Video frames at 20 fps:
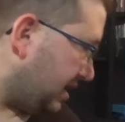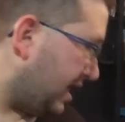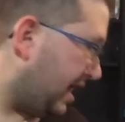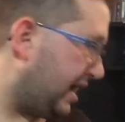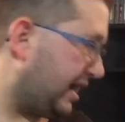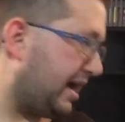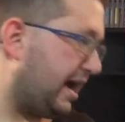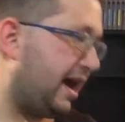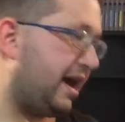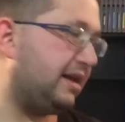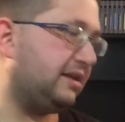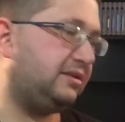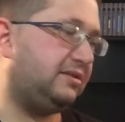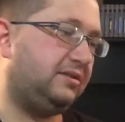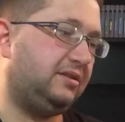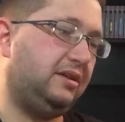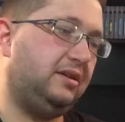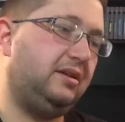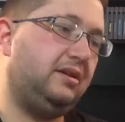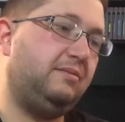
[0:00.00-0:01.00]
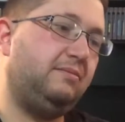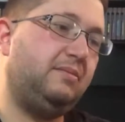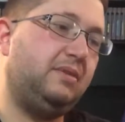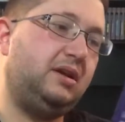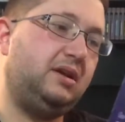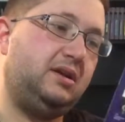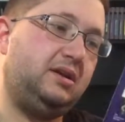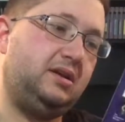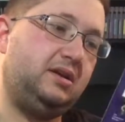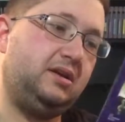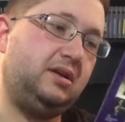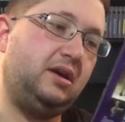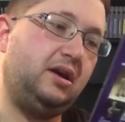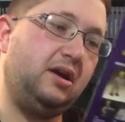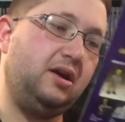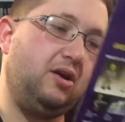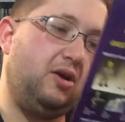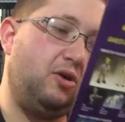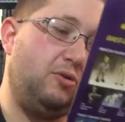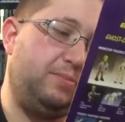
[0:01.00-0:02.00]
I got some
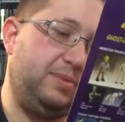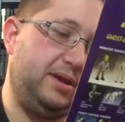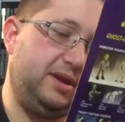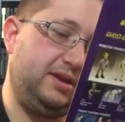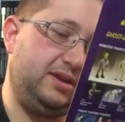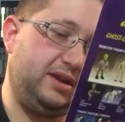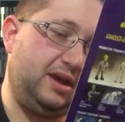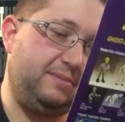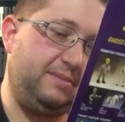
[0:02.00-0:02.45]
unopened.